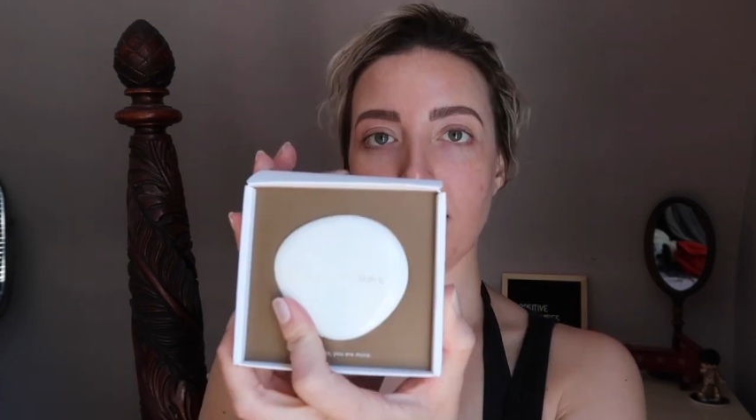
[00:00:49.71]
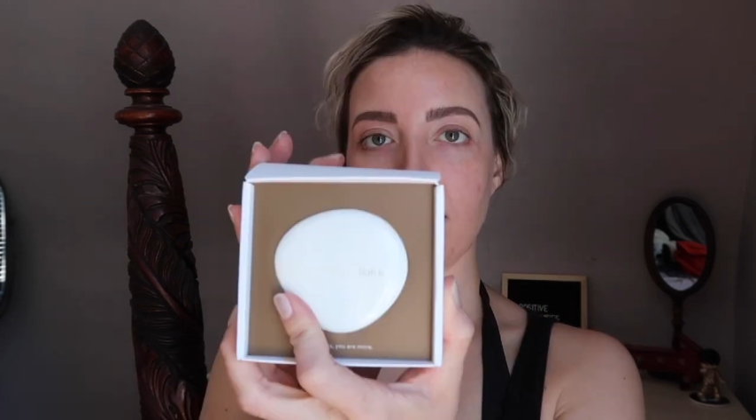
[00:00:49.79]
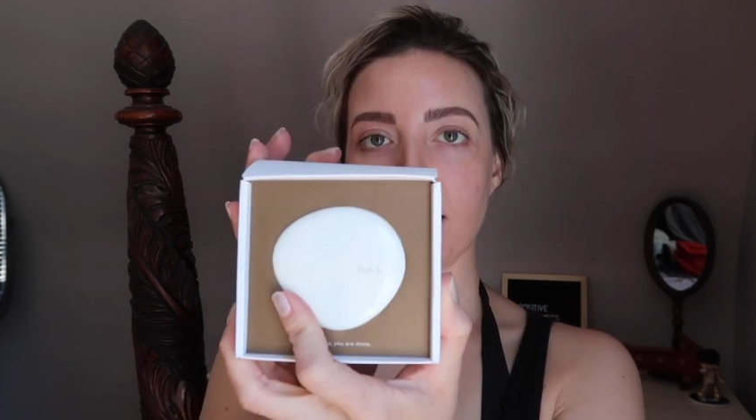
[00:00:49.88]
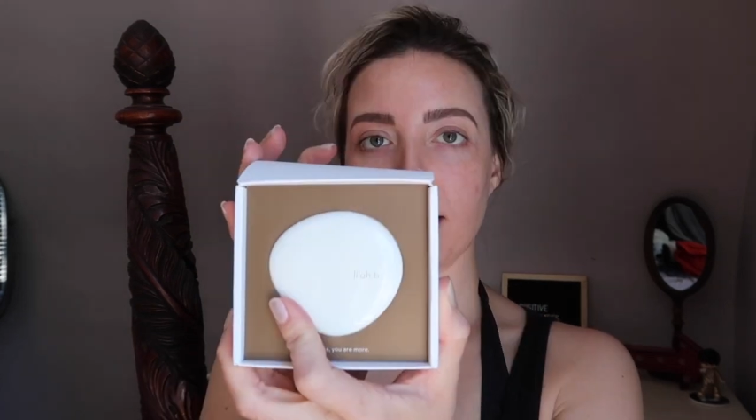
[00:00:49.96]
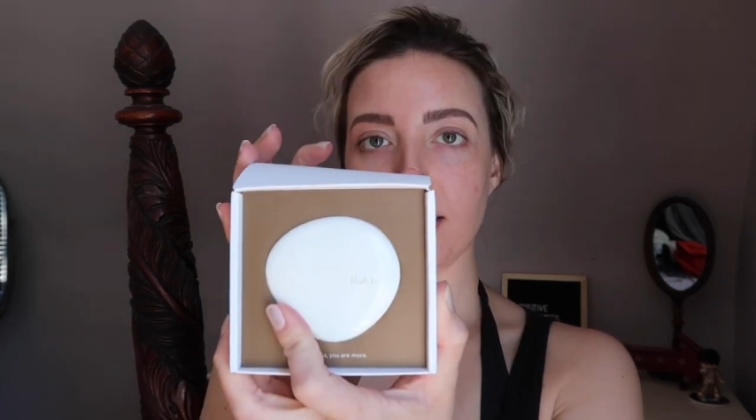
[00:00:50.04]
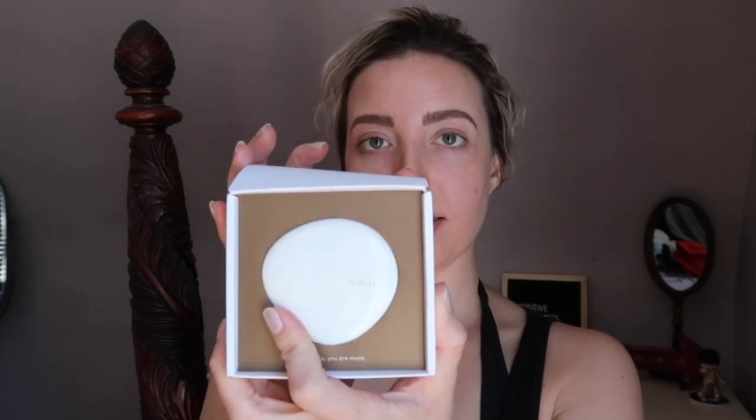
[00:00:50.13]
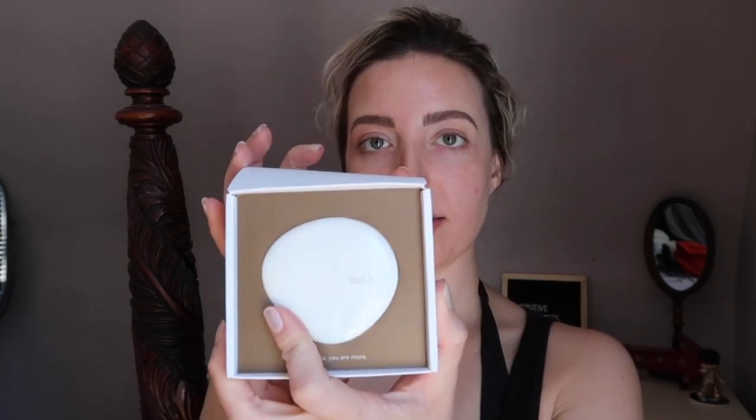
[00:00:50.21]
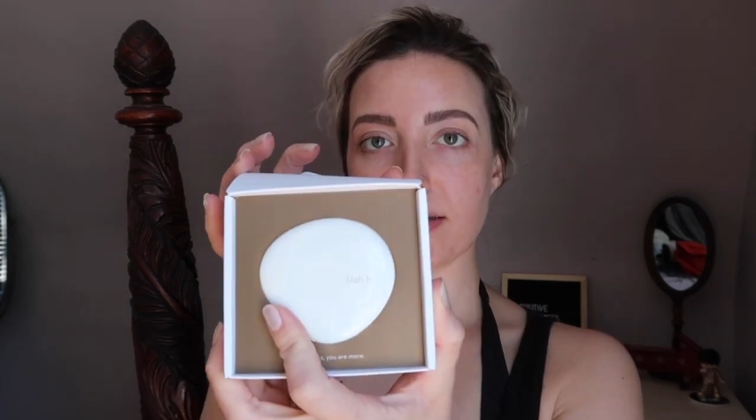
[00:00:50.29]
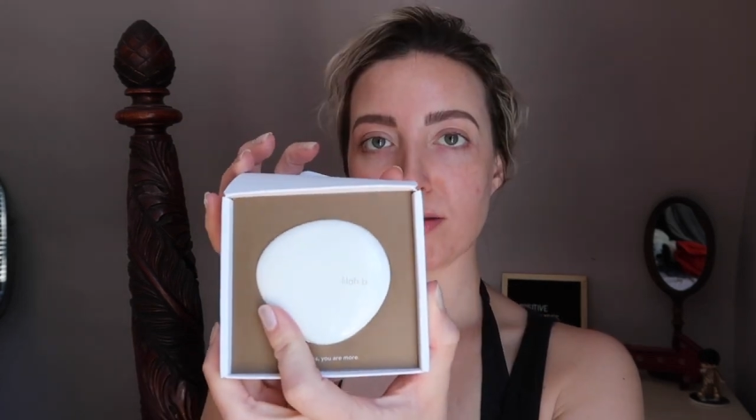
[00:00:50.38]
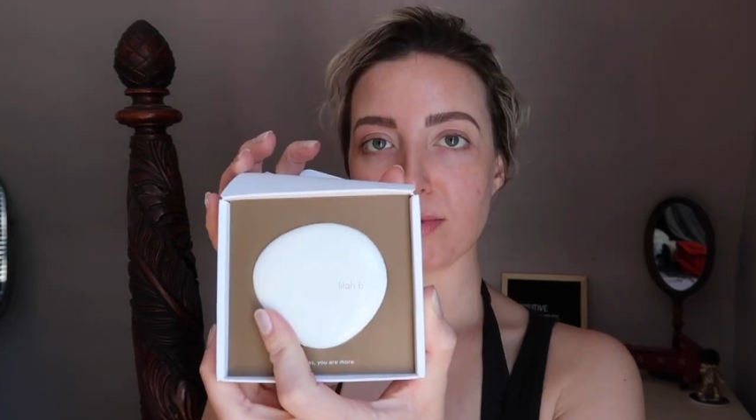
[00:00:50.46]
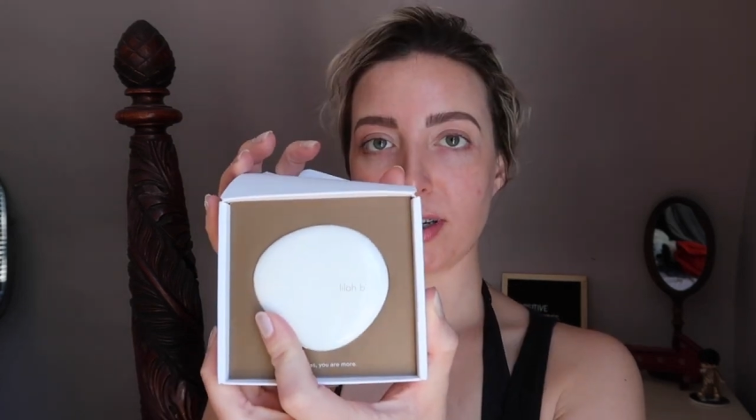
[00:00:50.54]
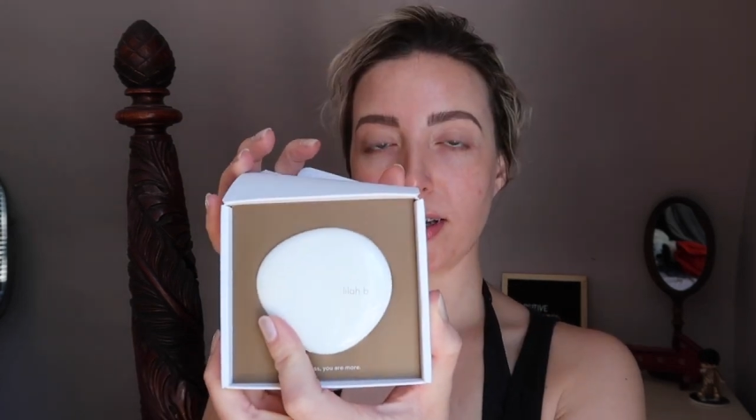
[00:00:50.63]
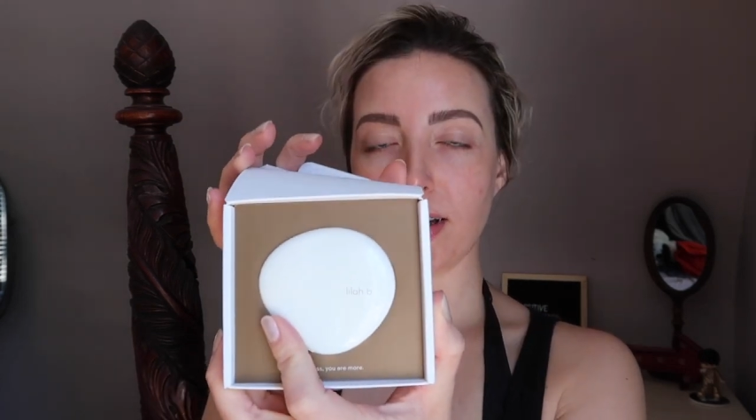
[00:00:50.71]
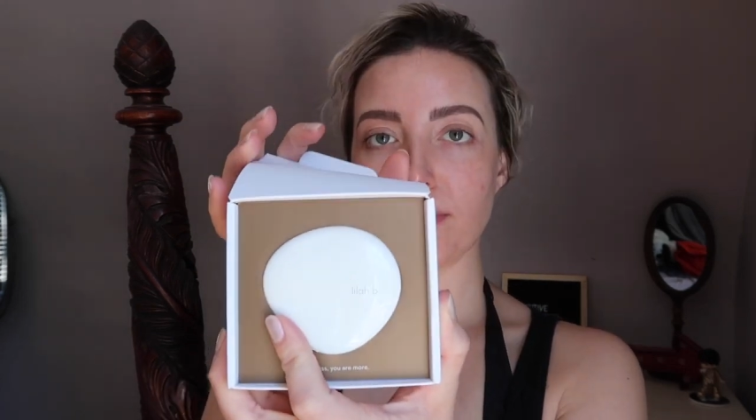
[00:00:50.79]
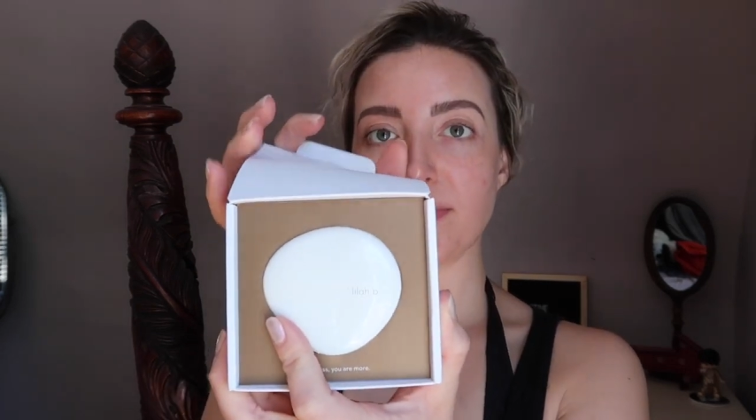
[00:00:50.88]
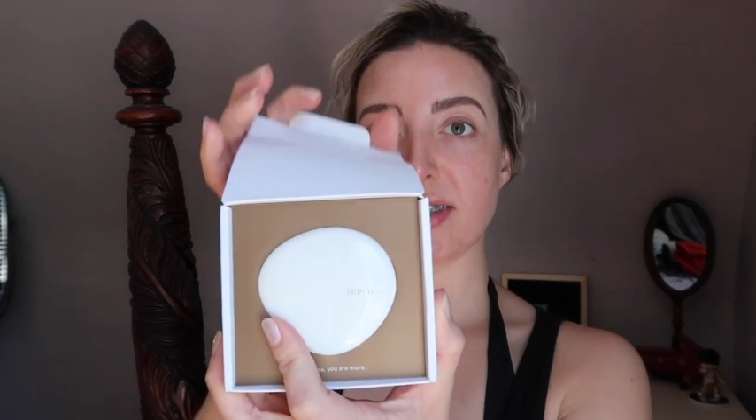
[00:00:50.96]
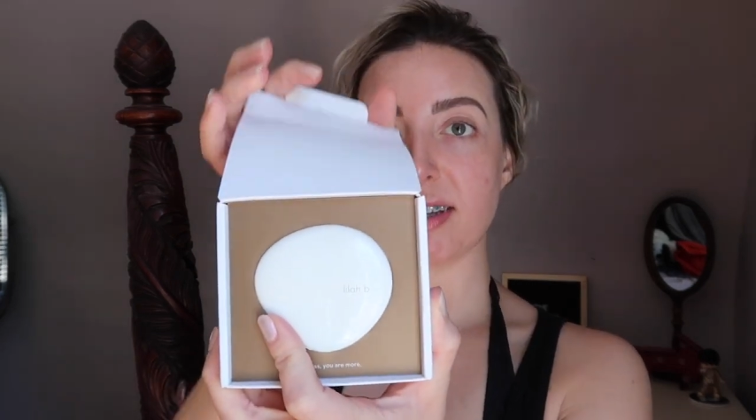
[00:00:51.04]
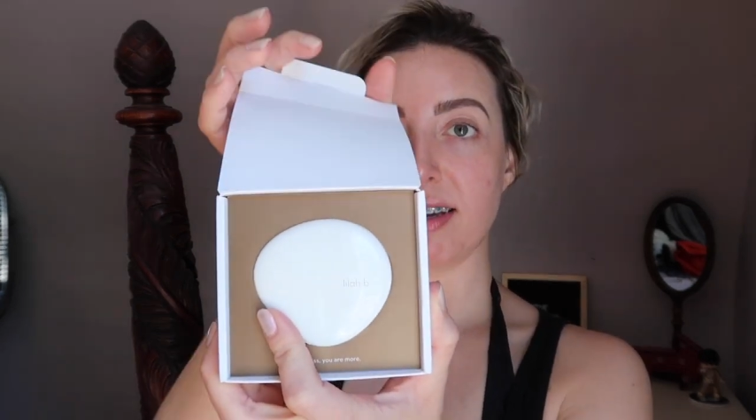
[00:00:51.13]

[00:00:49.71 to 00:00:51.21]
And this is what it comes